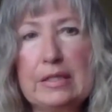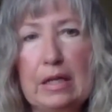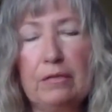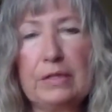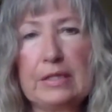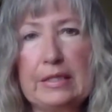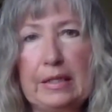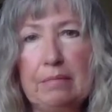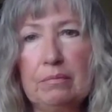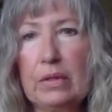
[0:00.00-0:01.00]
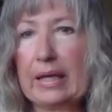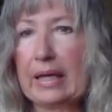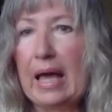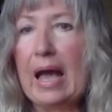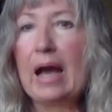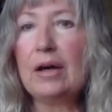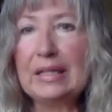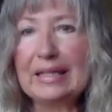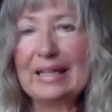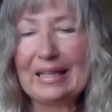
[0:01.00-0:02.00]
self-esteem. Like, how do
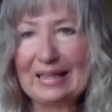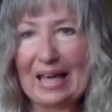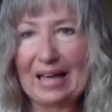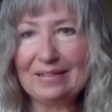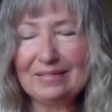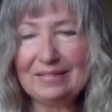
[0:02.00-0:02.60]
you get that?